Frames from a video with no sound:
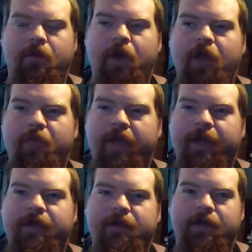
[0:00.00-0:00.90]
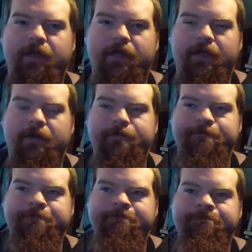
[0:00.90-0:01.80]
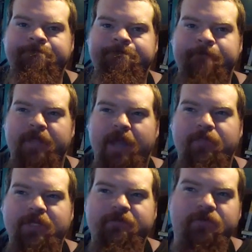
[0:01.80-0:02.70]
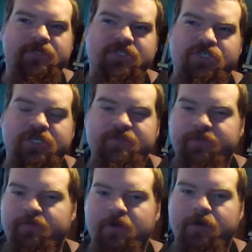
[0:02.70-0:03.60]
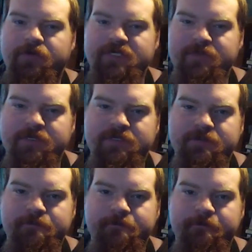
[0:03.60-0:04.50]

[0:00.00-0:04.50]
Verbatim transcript: a while back, um, I believe it was just before Christmas,